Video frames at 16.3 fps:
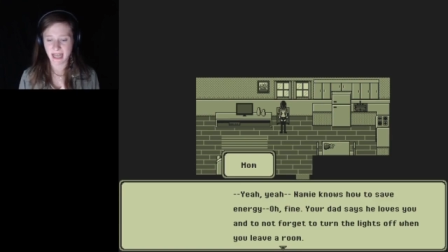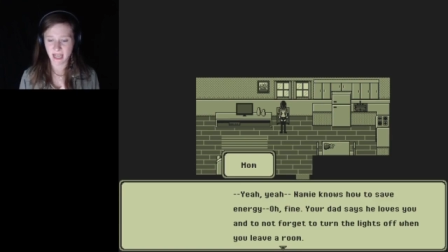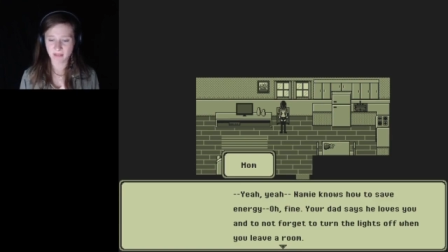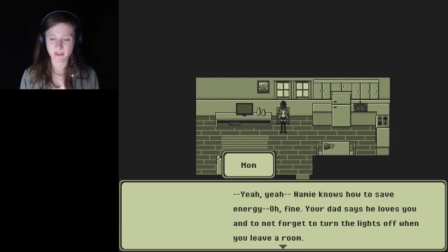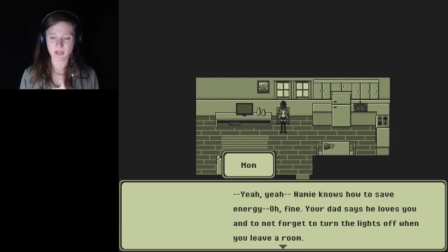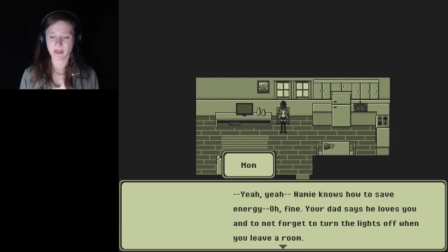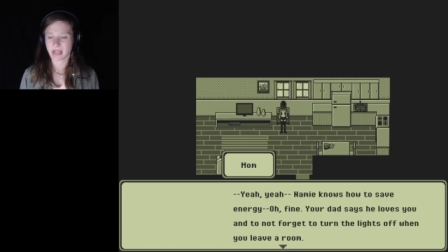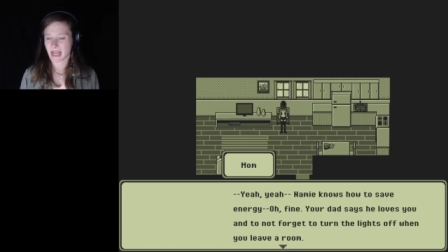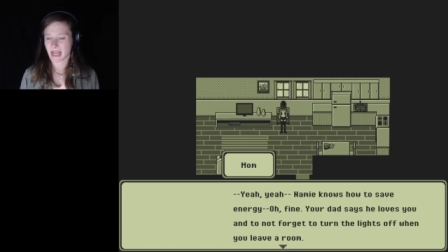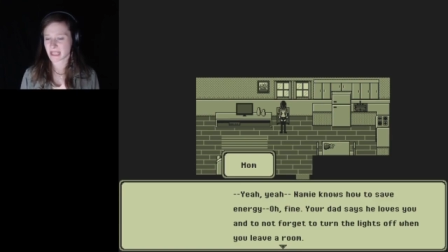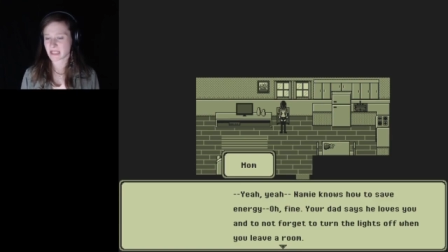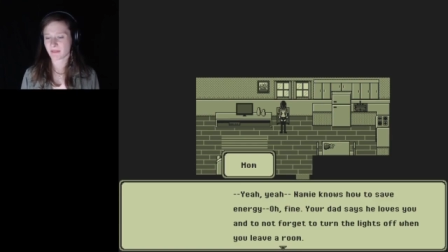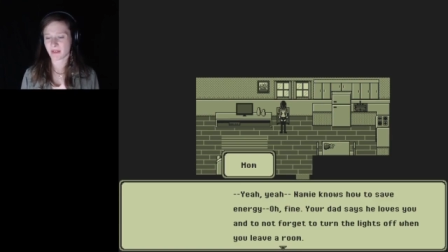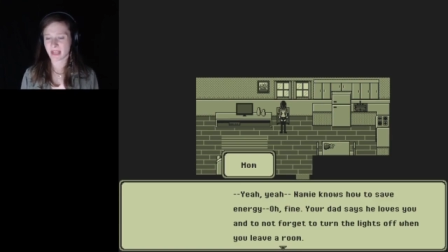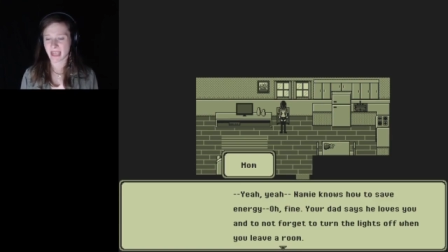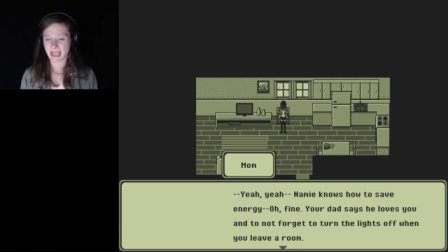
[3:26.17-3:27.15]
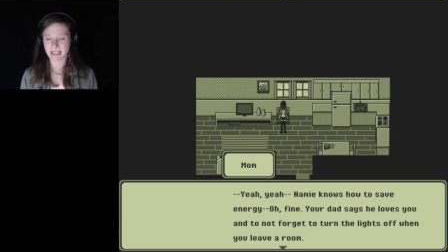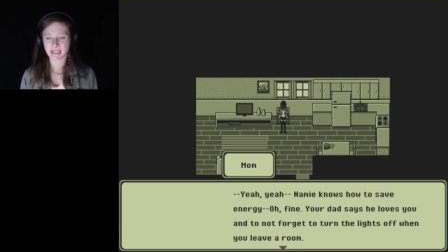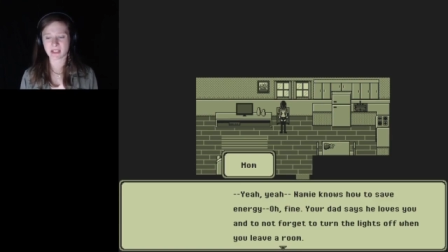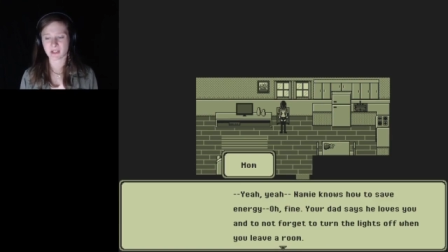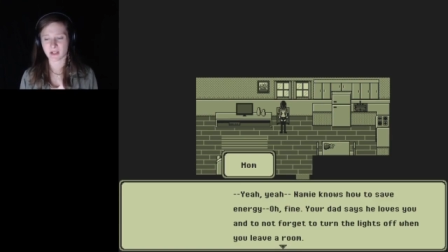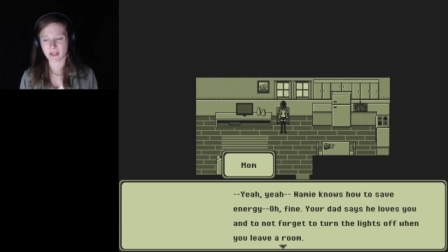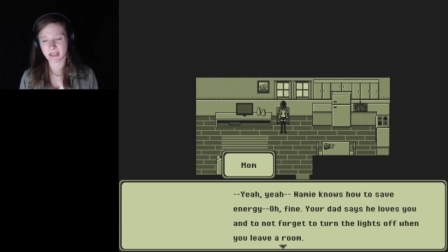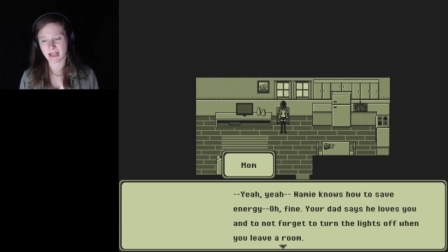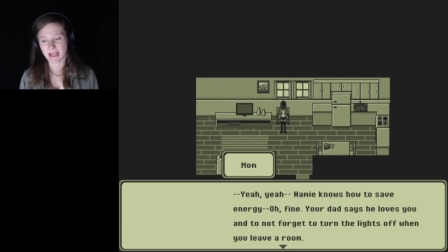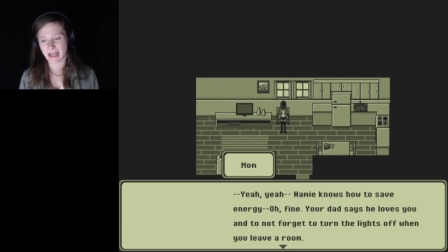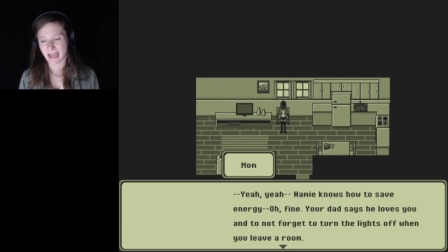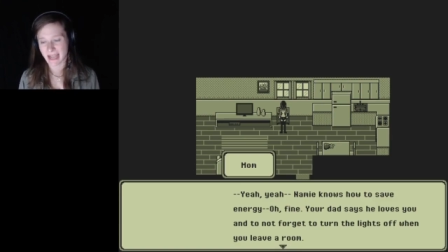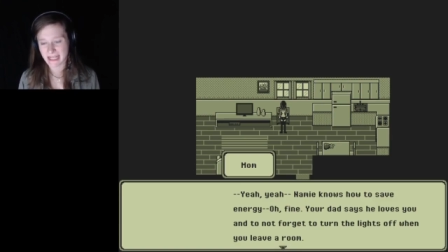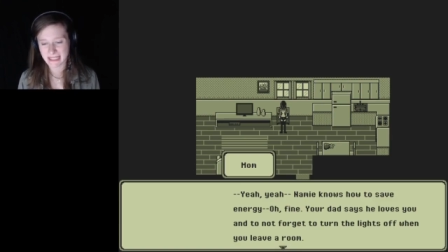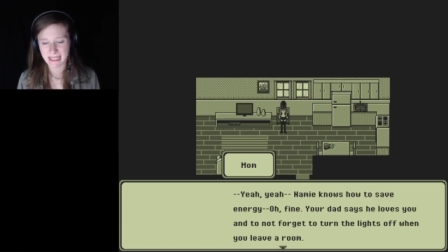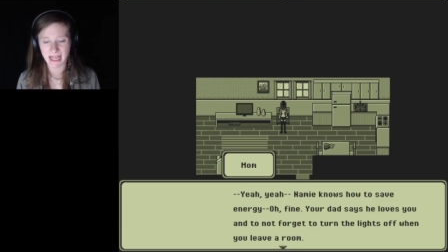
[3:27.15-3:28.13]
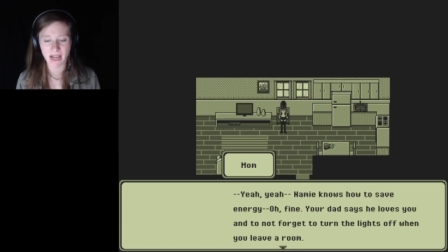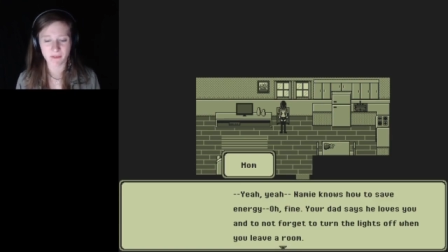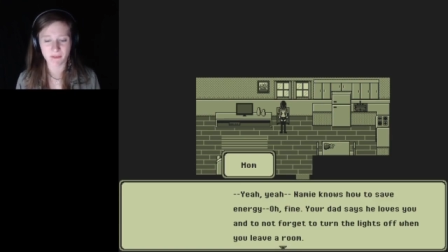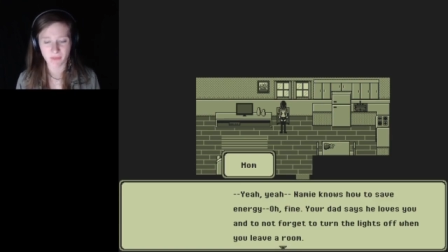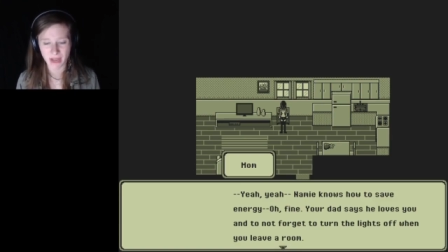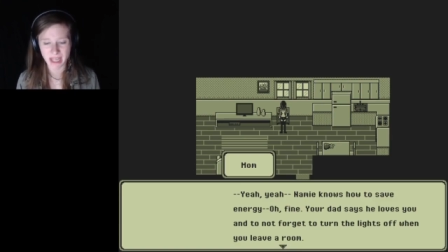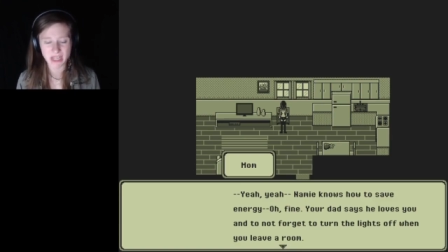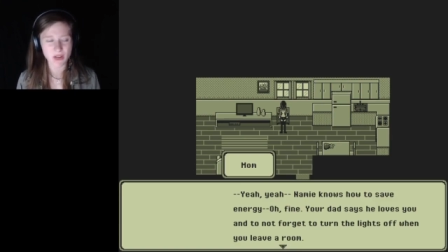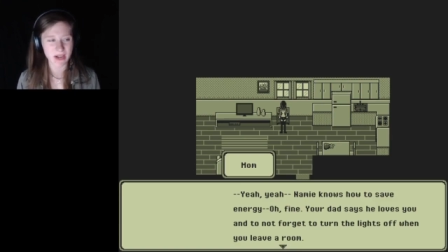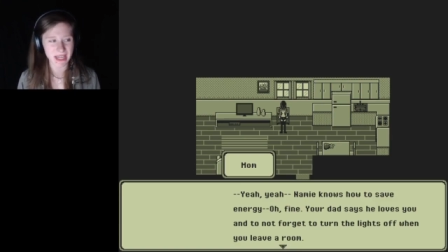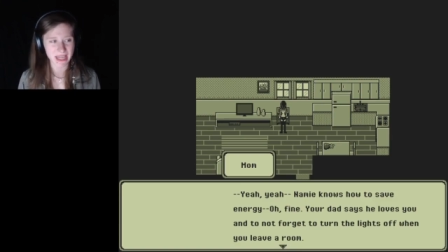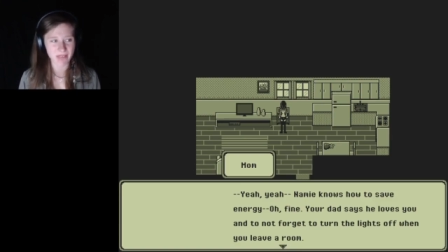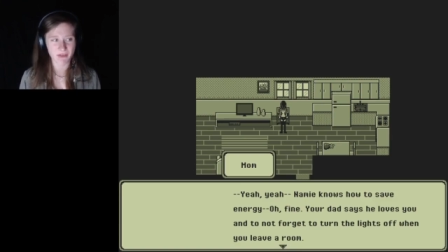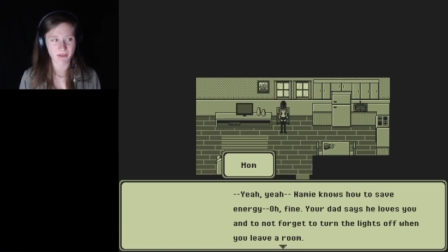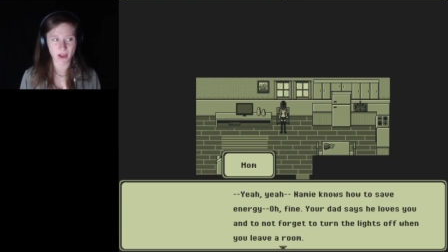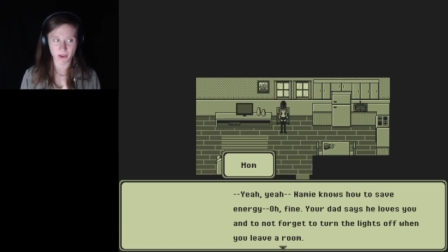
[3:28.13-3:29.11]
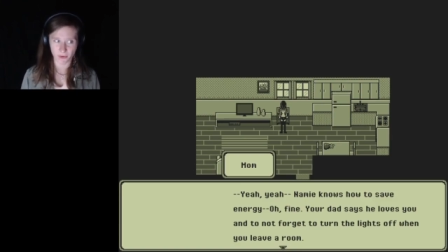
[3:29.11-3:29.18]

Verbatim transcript: loves you and not to forget to turn the lights off when you leave